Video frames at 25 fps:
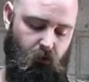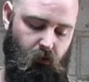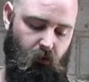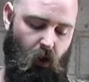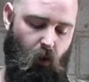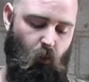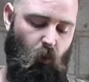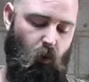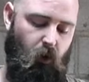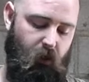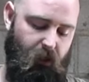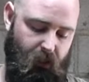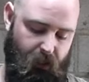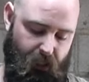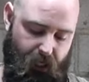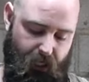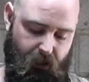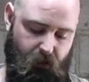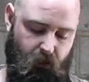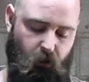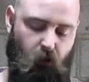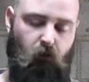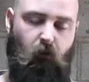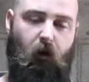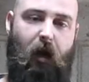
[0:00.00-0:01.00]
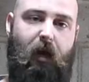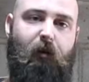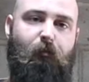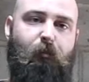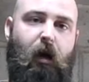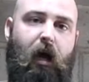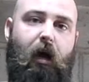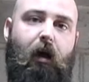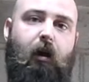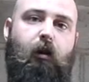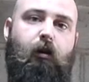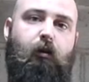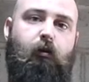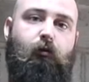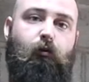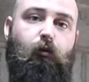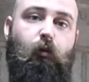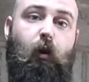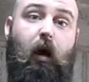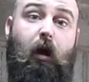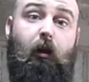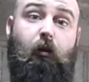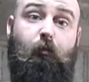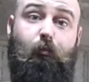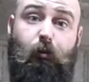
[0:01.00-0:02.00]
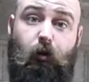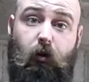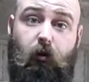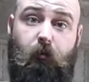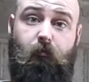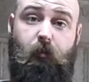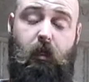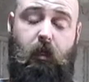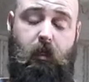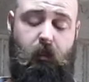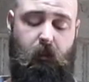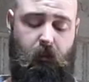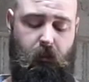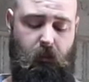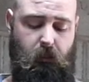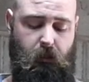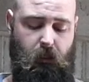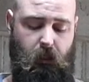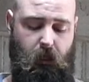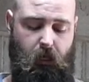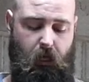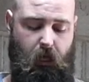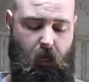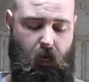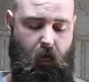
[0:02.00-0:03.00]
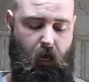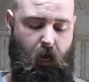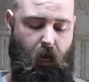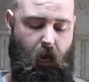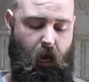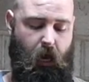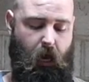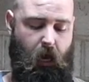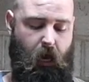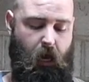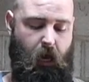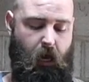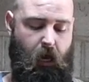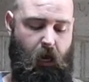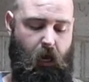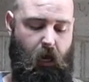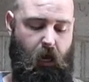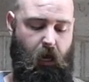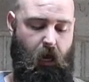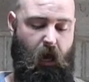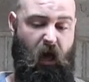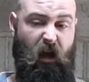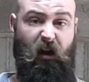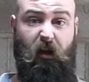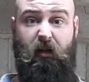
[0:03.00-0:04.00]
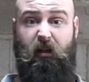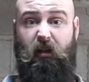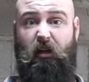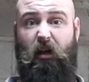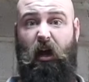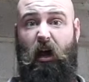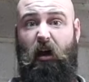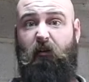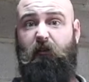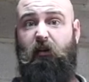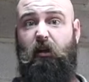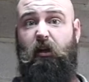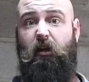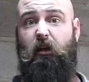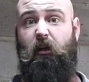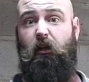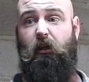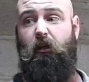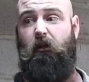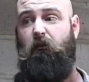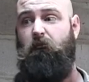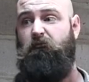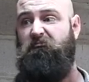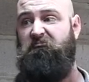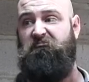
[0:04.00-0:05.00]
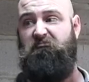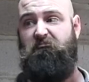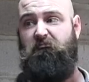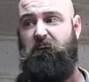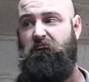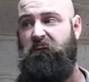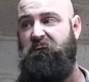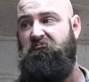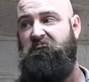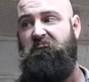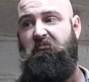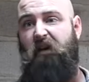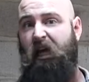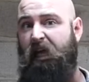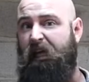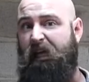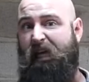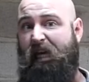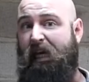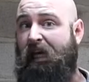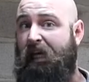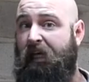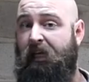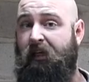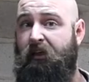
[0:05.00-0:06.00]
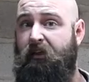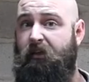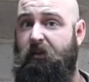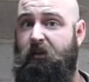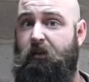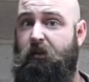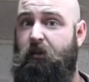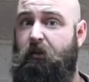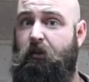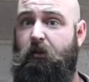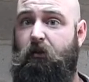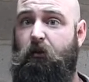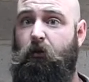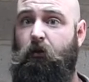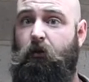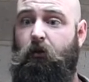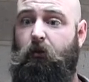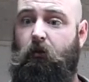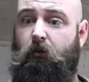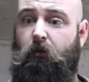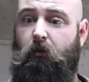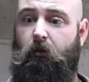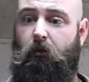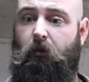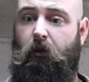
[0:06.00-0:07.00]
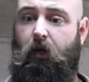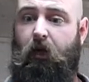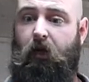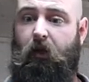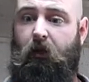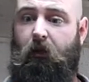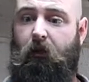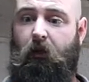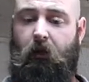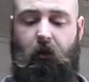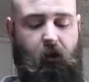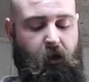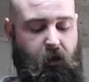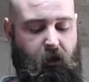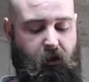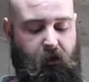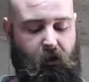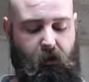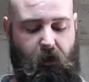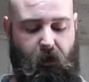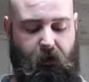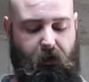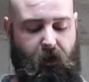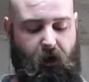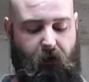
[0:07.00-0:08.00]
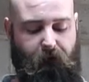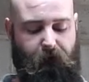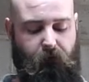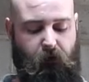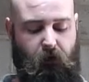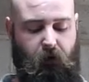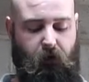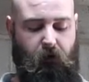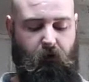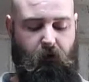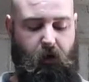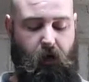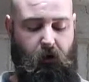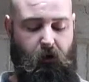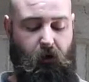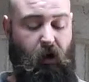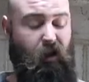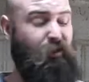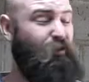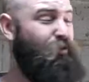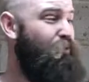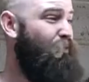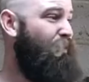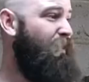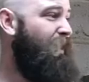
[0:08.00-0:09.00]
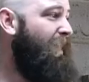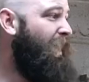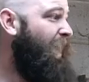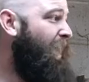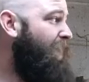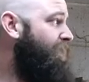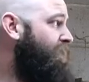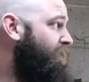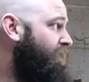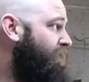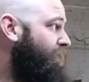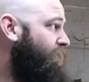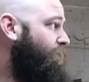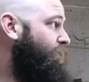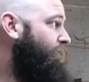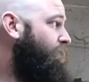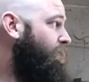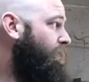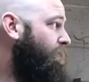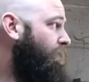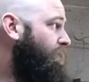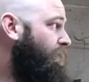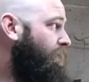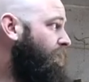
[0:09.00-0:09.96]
I wanted to get the grain pattern throughout the bottom here. And I didn't have any inks or anything like that floating around. I thought I had some